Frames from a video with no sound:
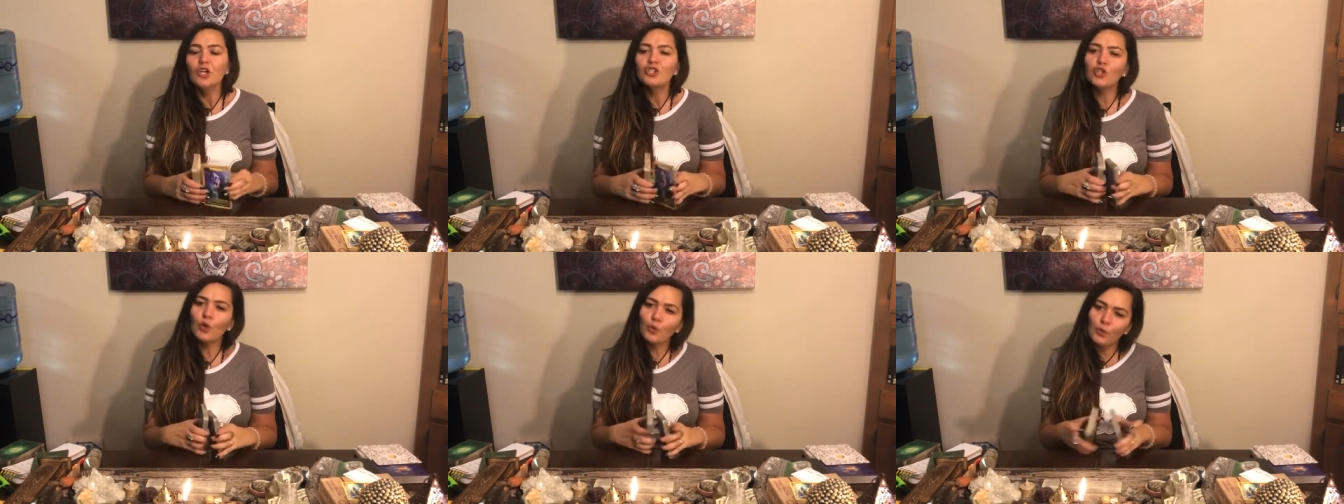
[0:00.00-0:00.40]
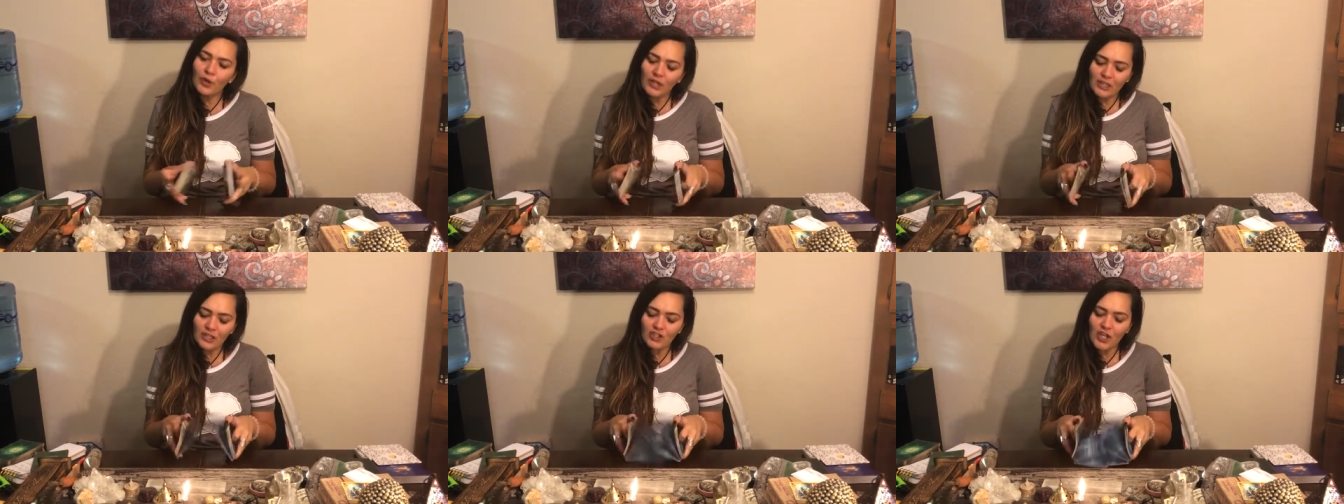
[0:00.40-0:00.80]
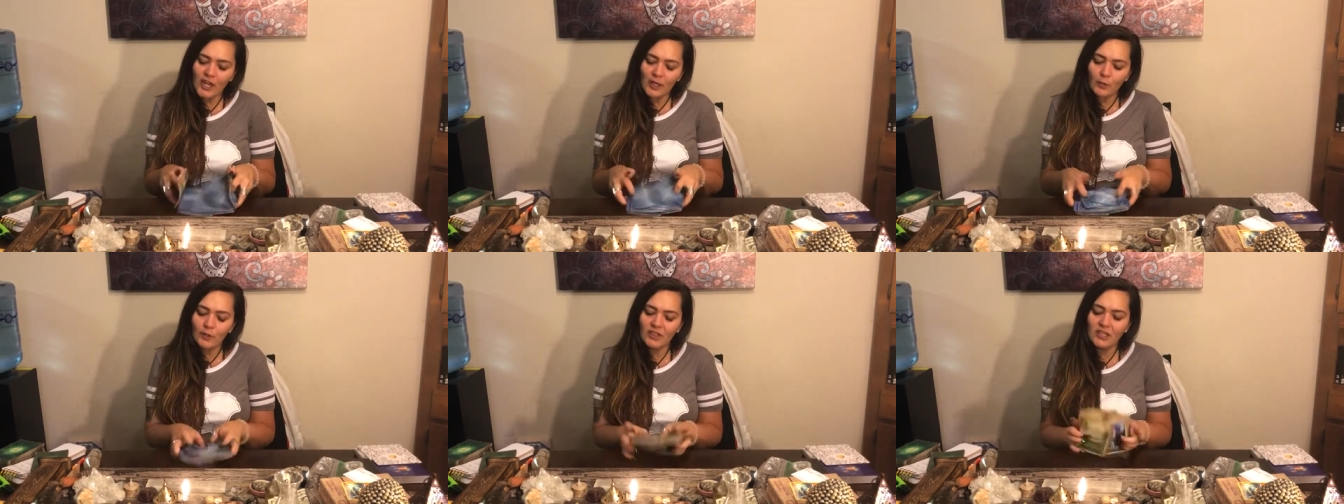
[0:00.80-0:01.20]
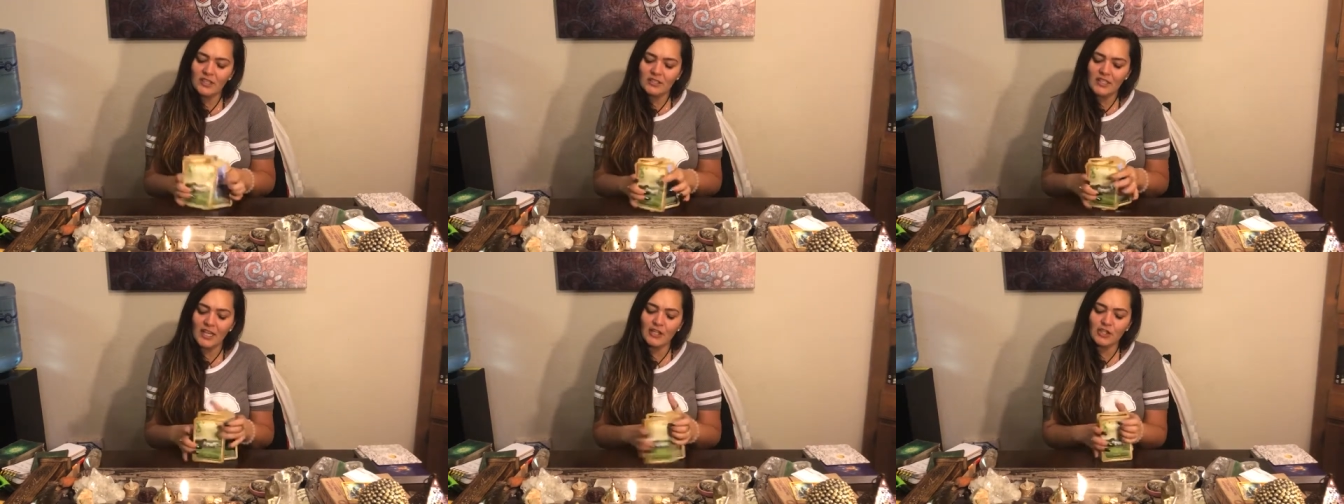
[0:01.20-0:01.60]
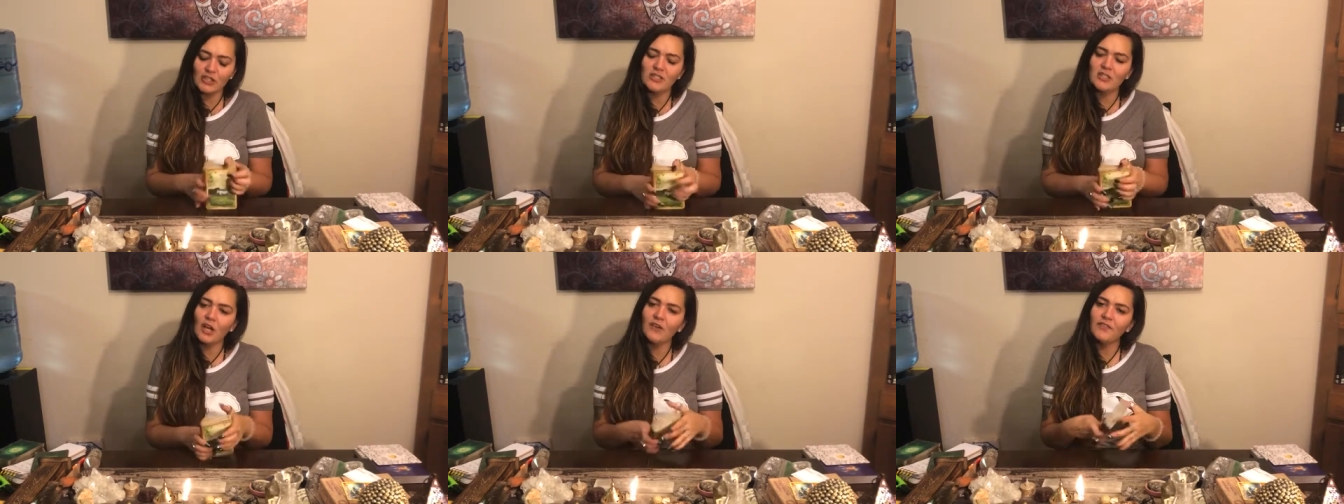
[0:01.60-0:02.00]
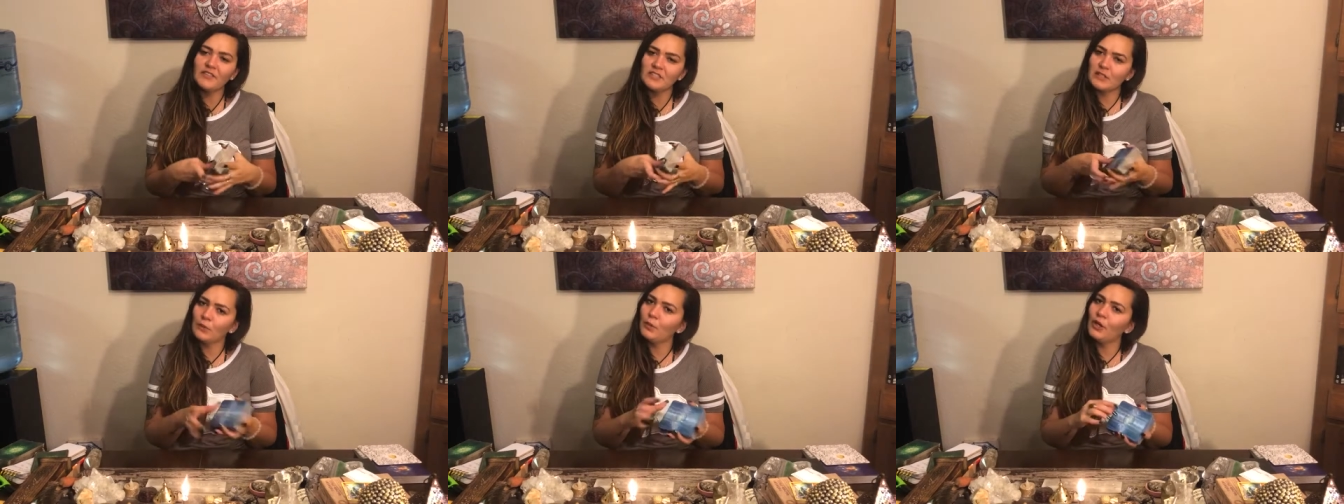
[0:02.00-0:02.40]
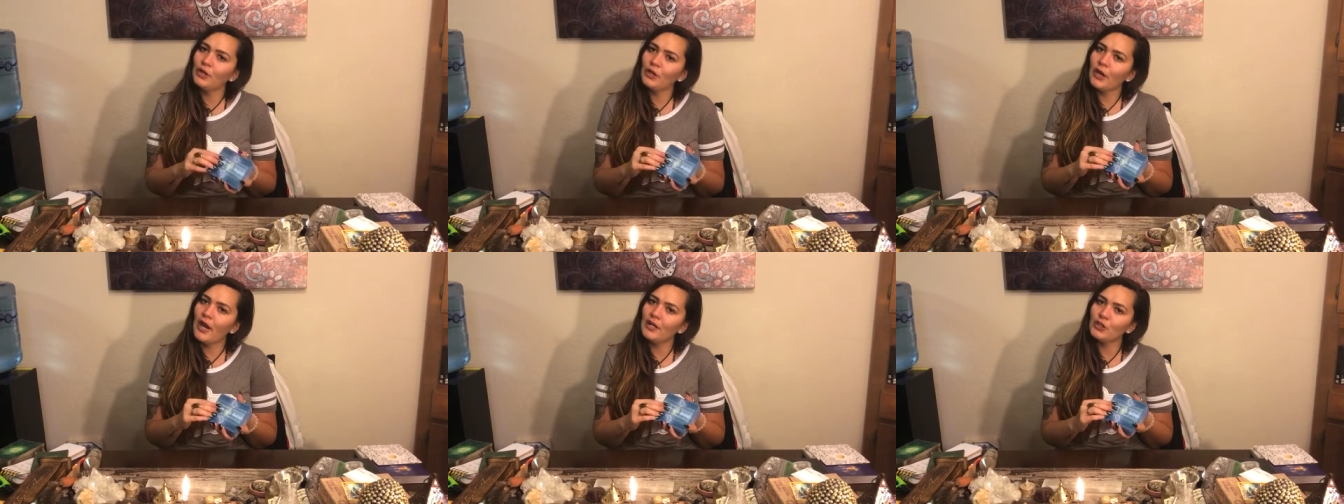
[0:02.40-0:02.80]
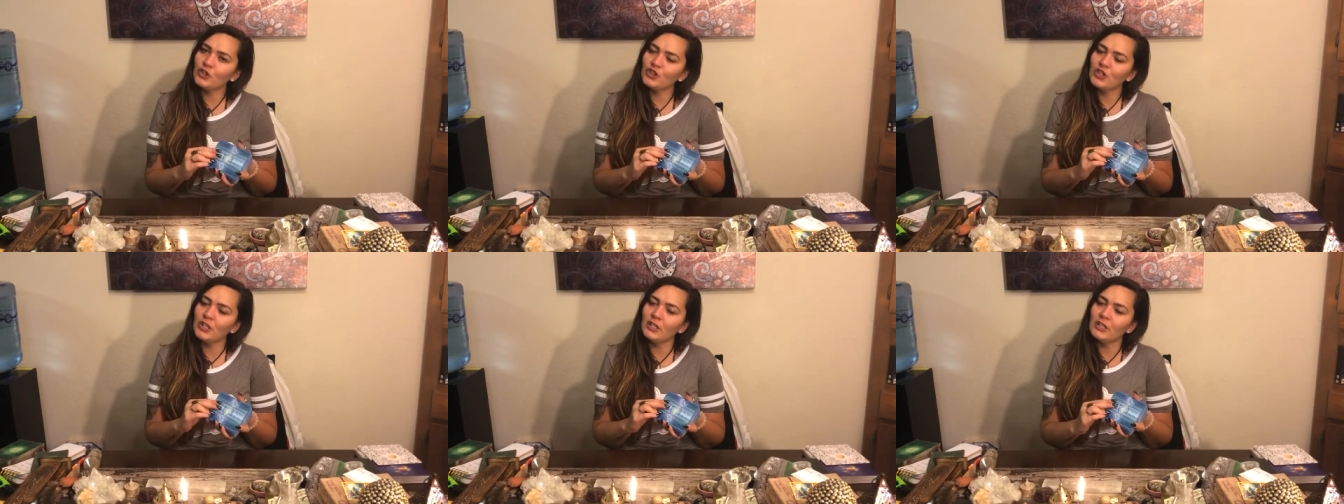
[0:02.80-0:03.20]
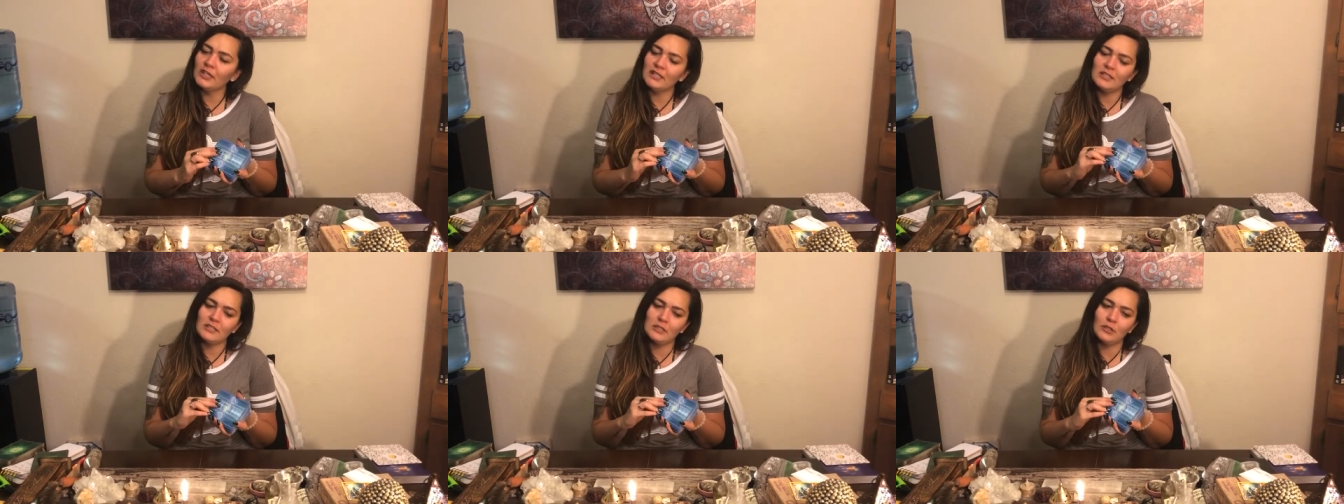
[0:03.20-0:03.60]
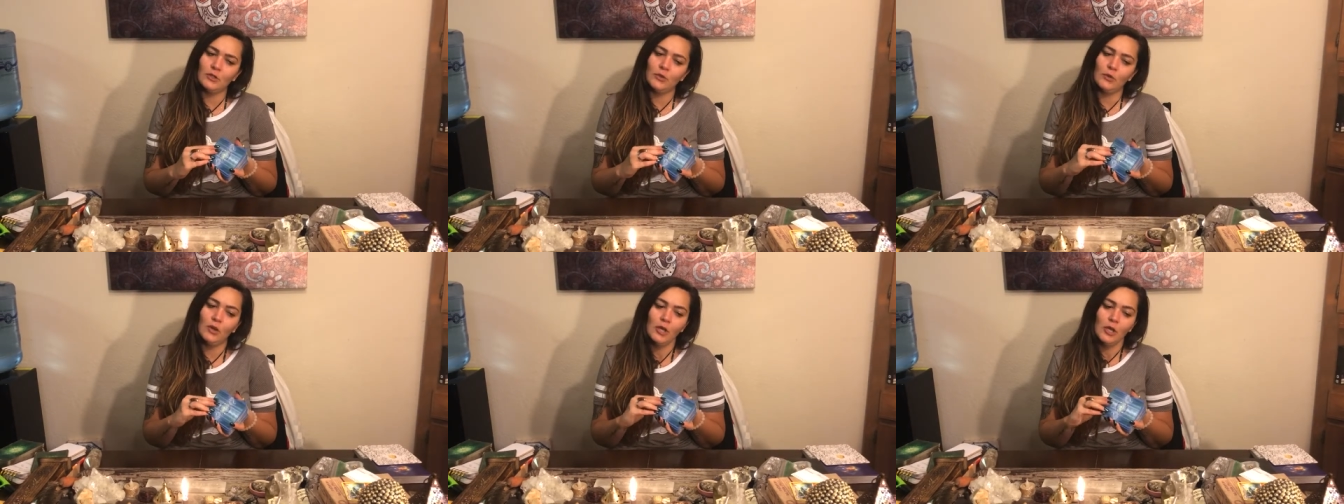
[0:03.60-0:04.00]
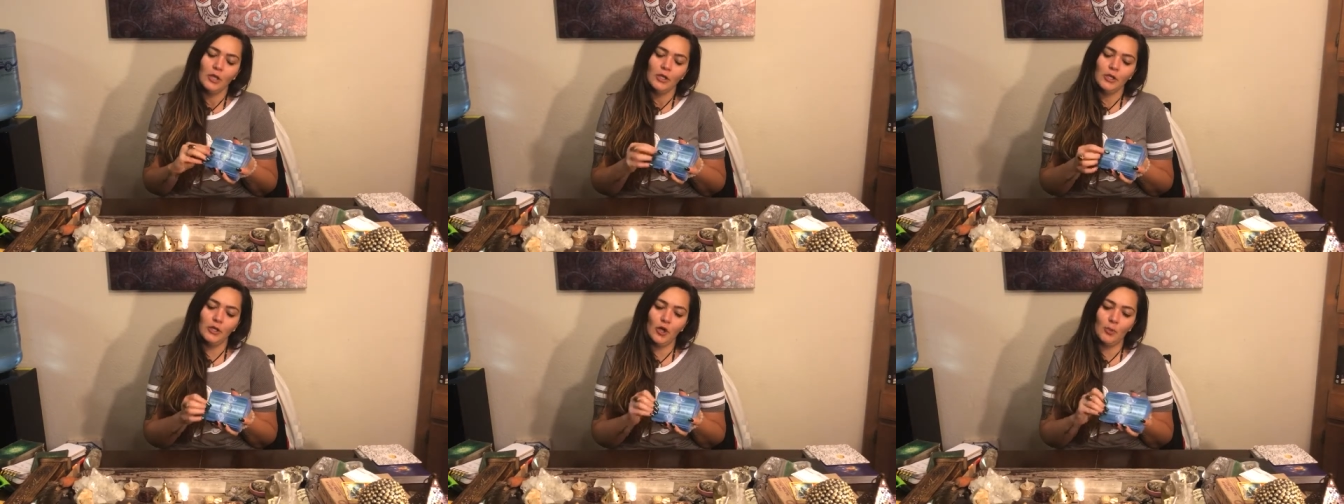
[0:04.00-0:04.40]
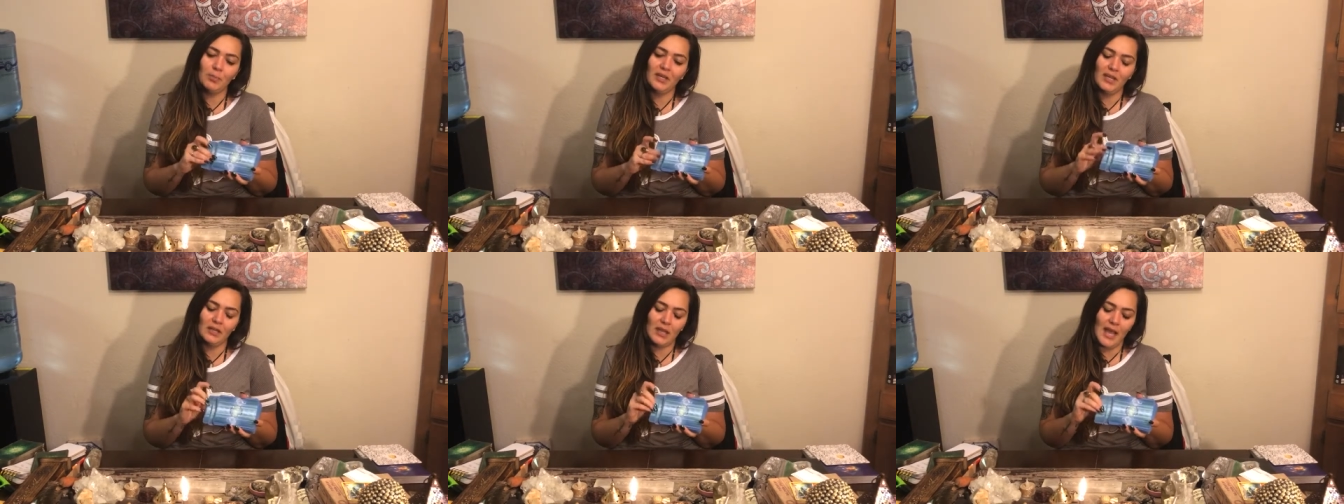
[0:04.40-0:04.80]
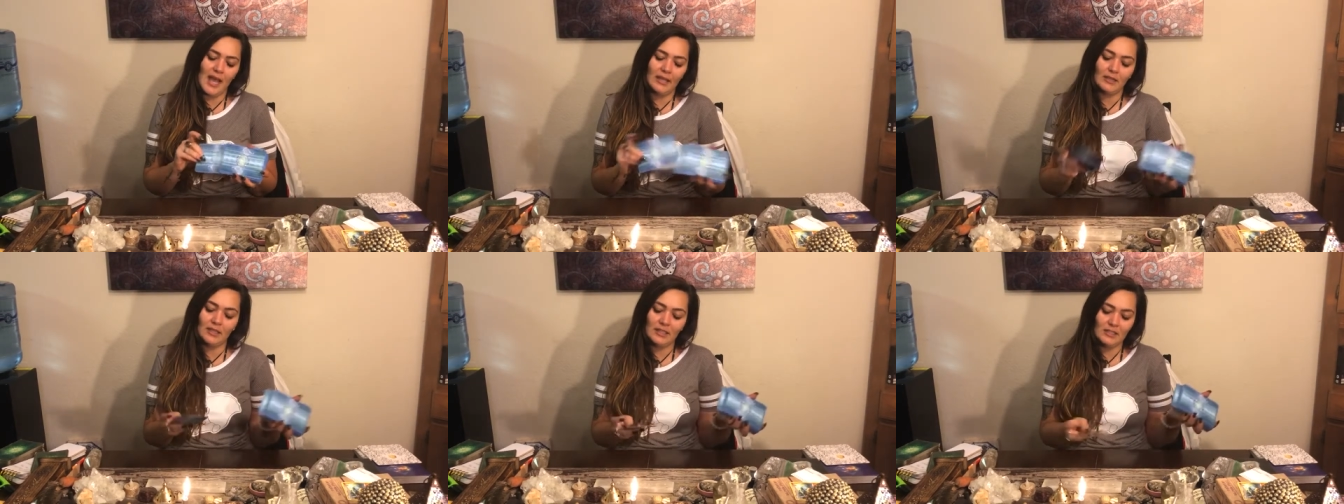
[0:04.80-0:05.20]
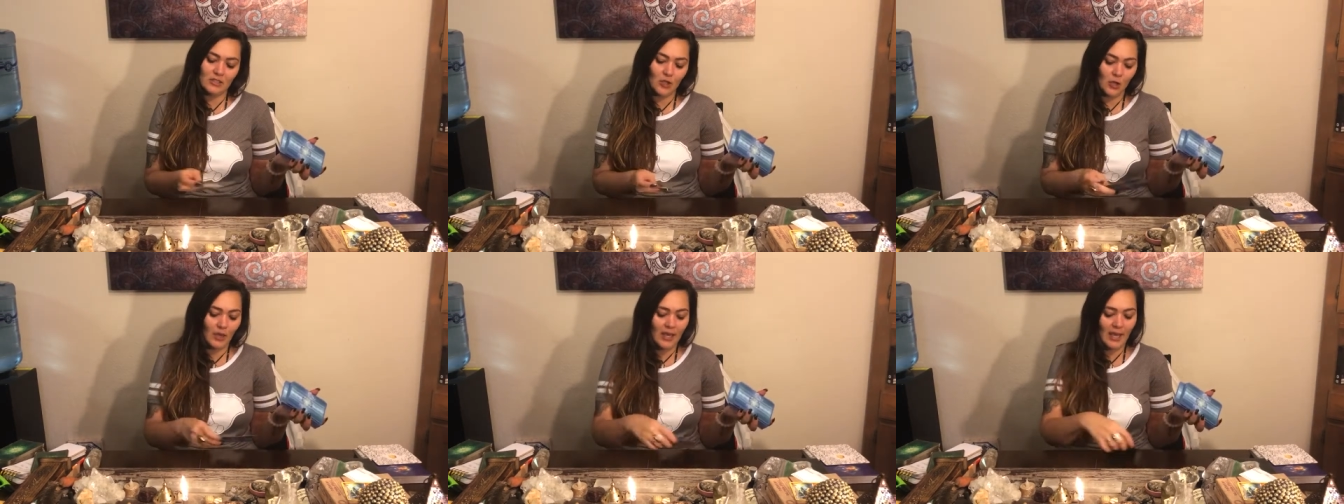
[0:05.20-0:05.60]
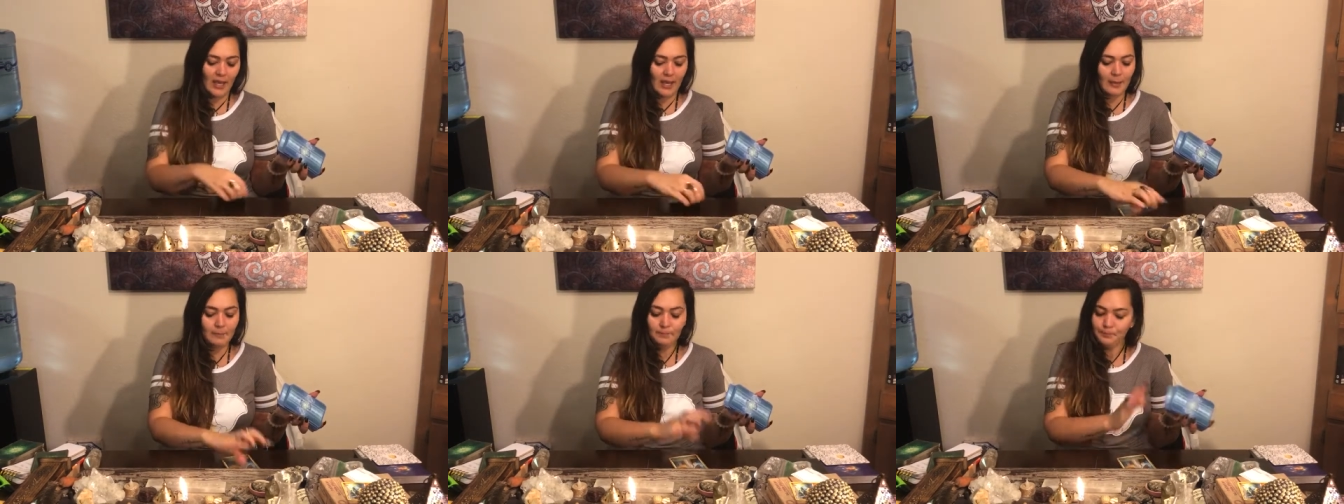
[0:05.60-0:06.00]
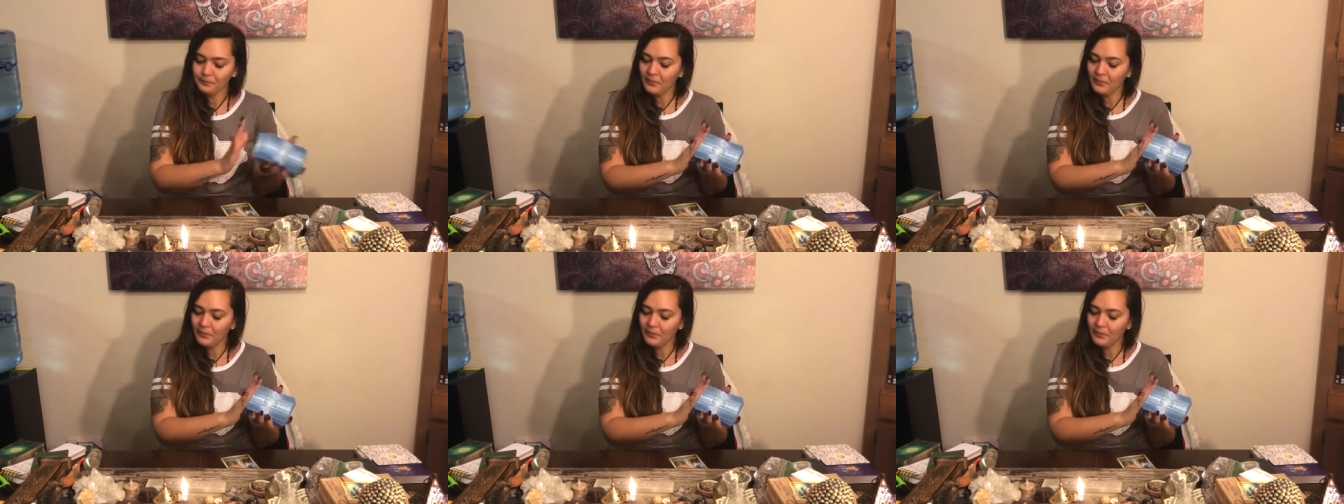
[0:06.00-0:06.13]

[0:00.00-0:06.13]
So really check within inside yourself and see what your energy needs to, you know, be aligned. Let's go ahead.